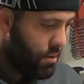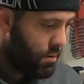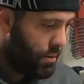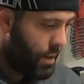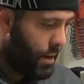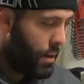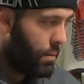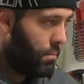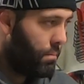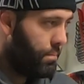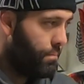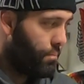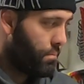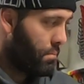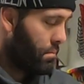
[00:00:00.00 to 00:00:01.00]
Now
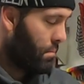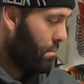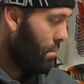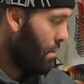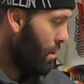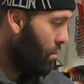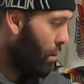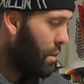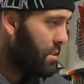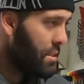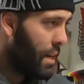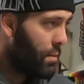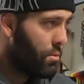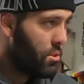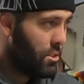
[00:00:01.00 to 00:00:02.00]
once
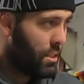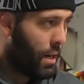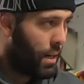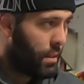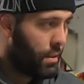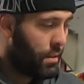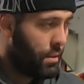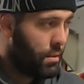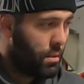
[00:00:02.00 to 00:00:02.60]
that was done,